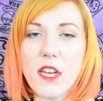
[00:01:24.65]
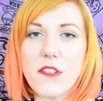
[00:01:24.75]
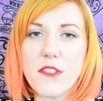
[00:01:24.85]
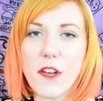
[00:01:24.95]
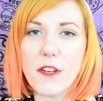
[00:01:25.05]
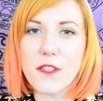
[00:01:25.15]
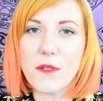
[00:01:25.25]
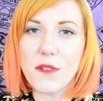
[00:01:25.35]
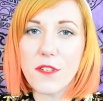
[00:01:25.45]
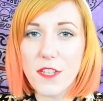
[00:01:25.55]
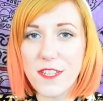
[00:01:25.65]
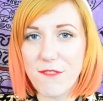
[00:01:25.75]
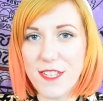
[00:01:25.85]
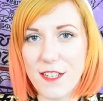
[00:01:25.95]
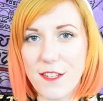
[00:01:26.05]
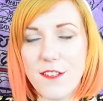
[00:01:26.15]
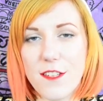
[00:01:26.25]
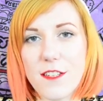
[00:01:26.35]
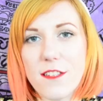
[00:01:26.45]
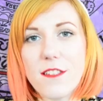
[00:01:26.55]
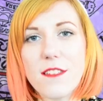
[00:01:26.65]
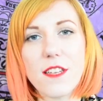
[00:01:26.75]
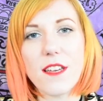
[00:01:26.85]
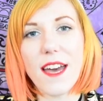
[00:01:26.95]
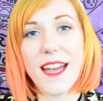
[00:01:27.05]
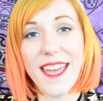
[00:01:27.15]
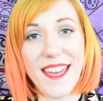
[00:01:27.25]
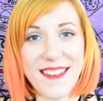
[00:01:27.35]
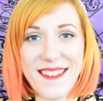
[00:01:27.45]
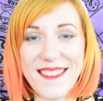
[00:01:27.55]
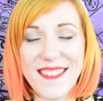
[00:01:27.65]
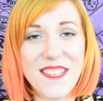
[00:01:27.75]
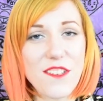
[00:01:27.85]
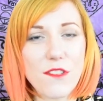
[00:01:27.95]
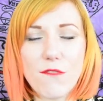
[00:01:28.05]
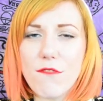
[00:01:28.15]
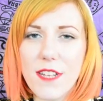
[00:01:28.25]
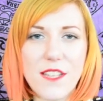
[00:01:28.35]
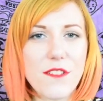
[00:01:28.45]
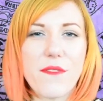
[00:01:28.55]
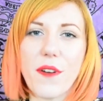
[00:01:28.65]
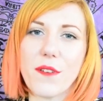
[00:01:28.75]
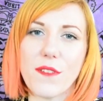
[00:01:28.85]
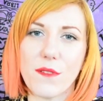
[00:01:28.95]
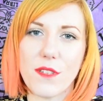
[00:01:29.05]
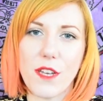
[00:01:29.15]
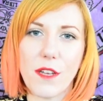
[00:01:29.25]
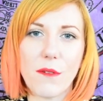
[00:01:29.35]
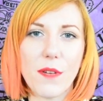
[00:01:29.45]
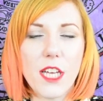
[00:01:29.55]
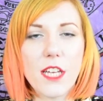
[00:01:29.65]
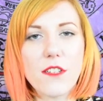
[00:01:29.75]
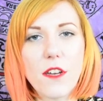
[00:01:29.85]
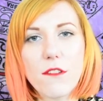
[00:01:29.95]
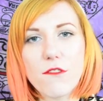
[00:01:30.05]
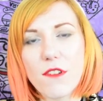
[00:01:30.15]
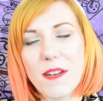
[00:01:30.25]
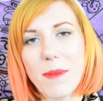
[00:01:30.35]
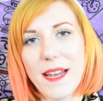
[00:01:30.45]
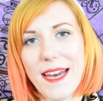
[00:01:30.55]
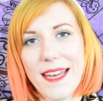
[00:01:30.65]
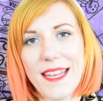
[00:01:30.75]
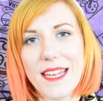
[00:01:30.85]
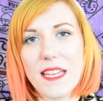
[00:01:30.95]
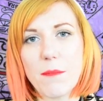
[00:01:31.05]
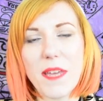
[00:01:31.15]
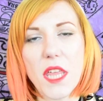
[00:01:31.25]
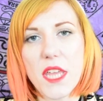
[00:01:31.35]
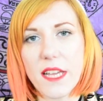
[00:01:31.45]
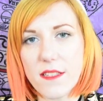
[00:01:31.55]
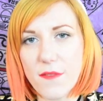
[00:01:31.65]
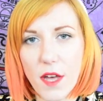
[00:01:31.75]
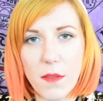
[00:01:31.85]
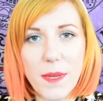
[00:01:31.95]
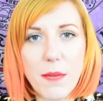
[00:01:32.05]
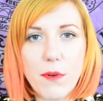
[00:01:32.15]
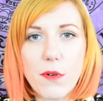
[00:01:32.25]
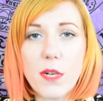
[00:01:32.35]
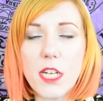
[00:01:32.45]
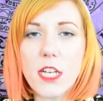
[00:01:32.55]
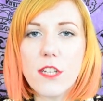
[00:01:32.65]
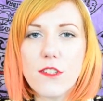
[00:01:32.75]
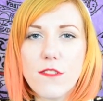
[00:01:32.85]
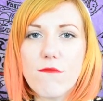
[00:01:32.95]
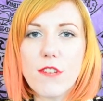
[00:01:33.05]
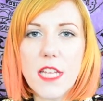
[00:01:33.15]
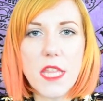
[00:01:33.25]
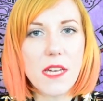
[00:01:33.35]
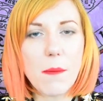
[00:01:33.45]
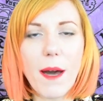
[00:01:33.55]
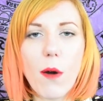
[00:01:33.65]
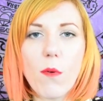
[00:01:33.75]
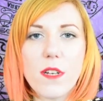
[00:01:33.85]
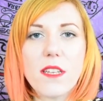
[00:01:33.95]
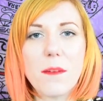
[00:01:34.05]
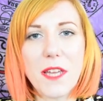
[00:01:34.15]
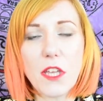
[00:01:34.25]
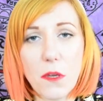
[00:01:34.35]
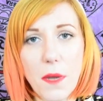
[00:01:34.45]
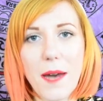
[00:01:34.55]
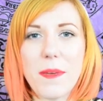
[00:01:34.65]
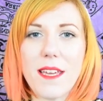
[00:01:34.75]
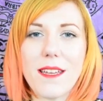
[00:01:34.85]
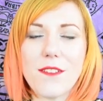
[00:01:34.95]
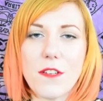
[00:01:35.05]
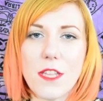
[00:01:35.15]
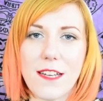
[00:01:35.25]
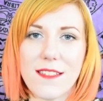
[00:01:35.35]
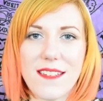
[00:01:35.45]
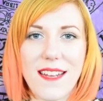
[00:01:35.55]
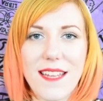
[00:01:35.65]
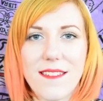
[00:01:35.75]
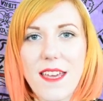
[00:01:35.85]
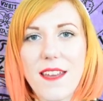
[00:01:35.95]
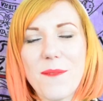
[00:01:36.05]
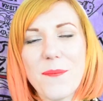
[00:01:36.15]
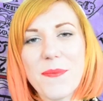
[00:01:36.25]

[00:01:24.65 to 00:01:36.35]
So your New Year's resolutions, again, these should really just focus on you. Don't try and plan any big things for other people. Just really think about what is going to make you happy in 2018.